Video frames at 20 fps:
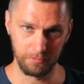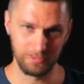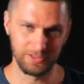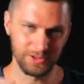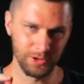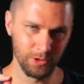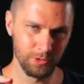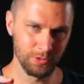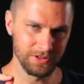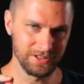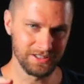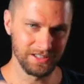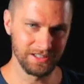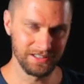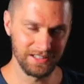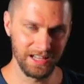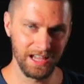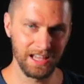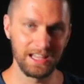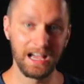So
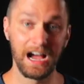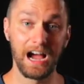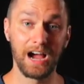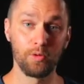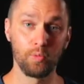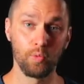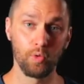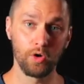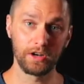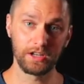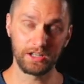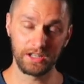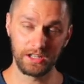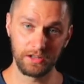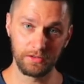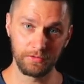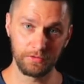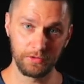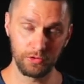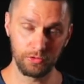today I want to
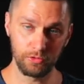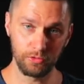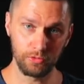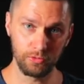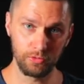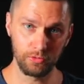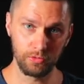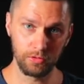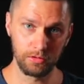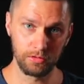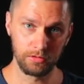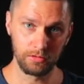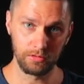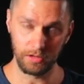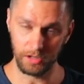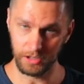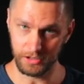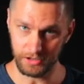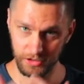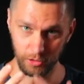give you
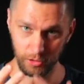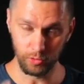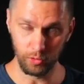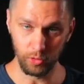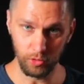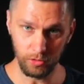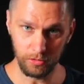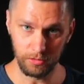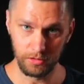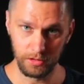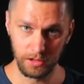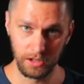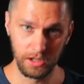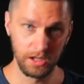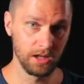a tool